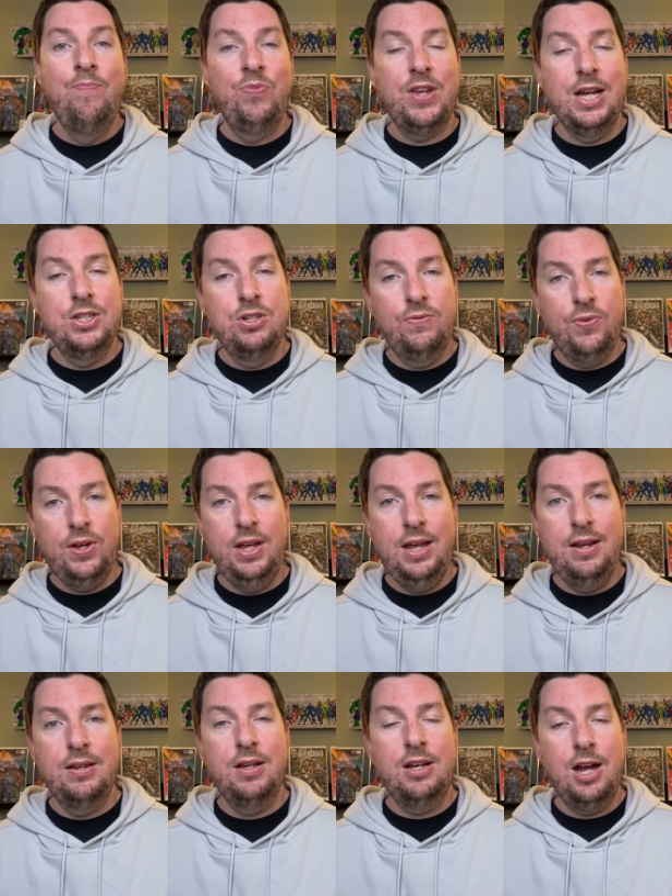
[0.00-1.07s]
Guys, don't
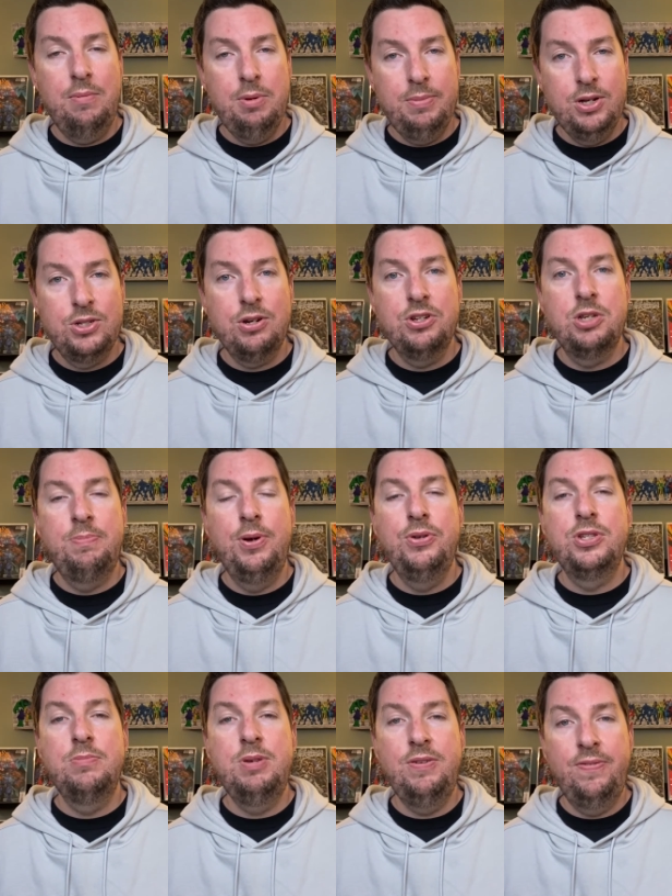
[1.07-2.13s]
forget, comic books are
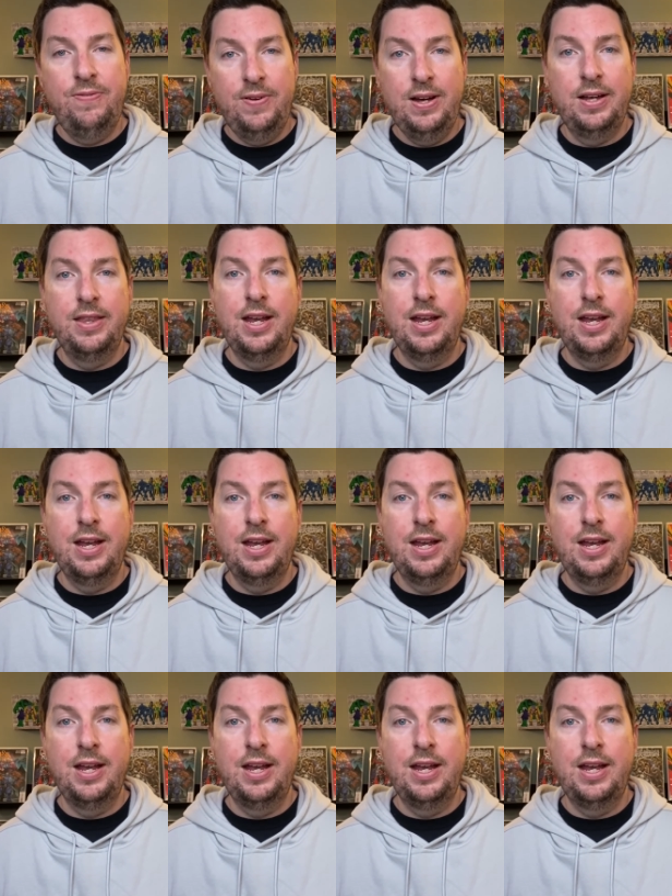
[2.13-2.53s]
supposed to be fun.